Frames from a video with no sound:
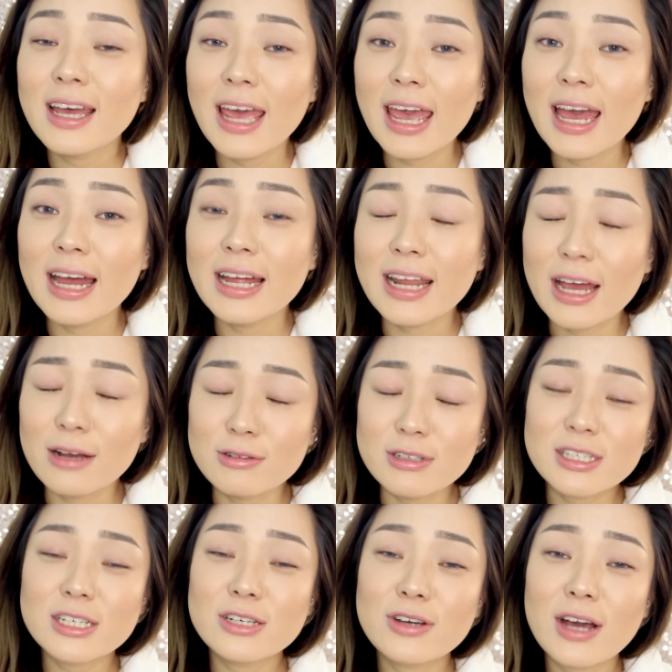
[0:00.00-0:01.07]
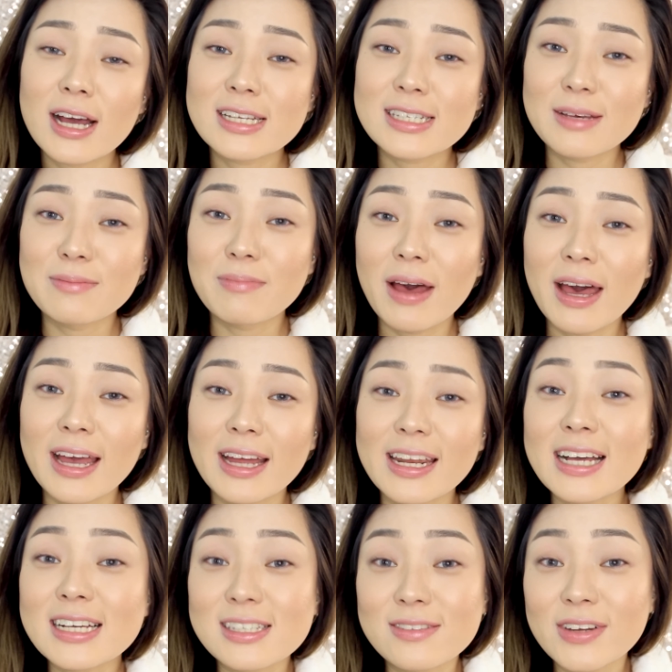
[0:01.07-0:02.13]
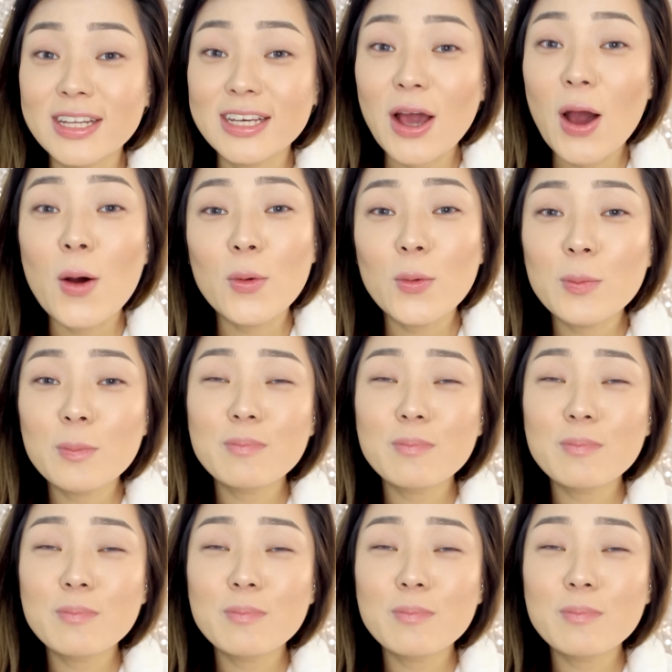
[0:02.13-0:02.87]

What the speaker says: and I will see you guys in my next video.